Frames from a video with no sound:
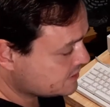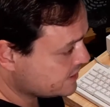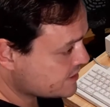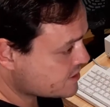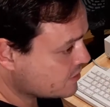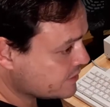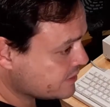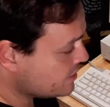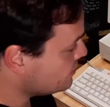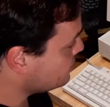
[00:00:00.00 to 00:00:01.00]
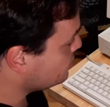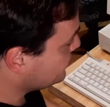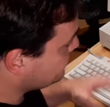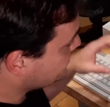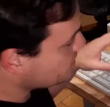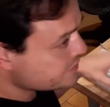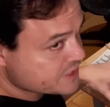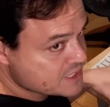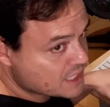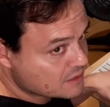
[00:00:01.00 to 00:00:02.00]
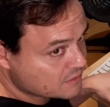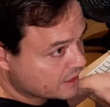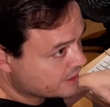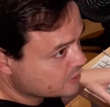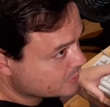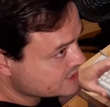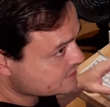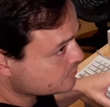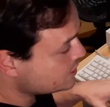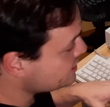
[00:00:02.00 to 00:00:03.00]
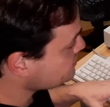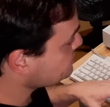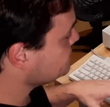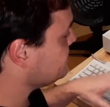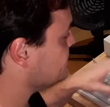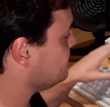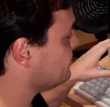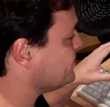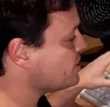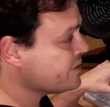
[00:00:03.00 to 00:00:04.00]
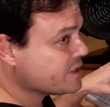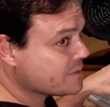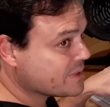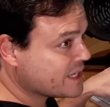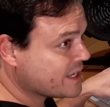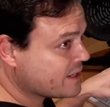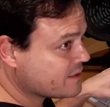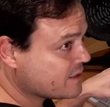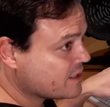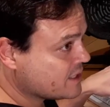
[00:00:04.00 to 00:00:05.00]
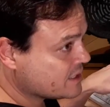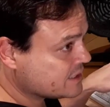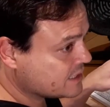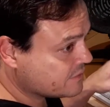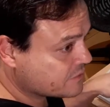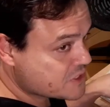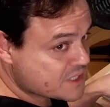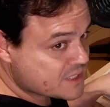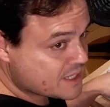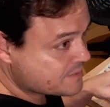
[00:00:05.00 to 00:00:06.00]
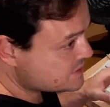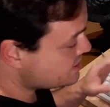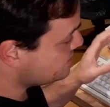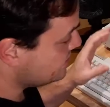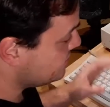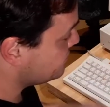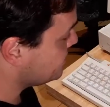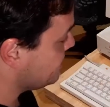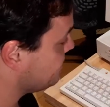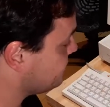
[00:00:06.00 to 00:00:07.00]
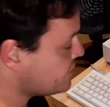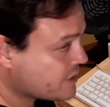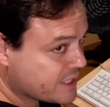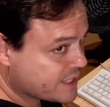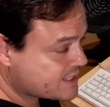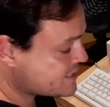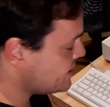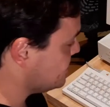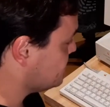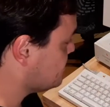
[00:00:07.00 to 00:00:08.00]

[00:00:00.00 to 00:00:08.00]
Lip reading: It's only when you power it down and you wait a while and then you power it up again, then the first attempt never ever kicks in.